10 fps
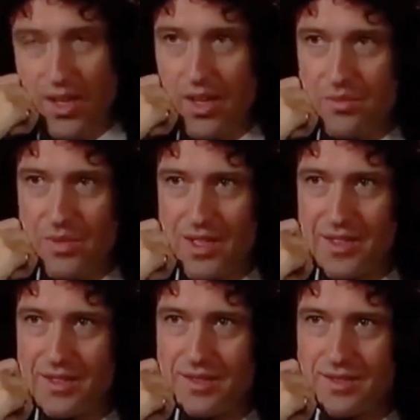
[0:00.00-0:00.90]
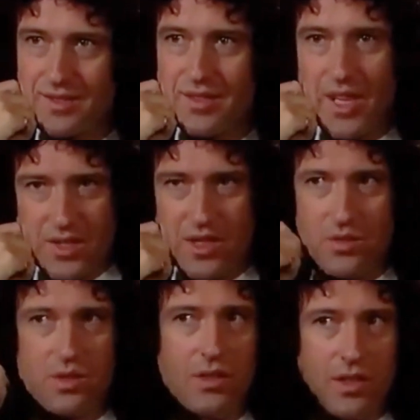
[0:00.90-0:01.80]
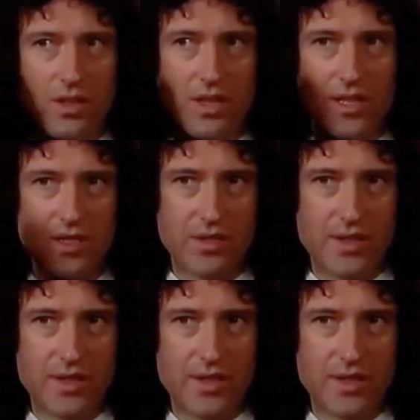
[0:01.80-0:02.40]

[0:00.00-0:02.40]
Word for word: continued at college, didn't you? That's too? right, we were all at yeah. college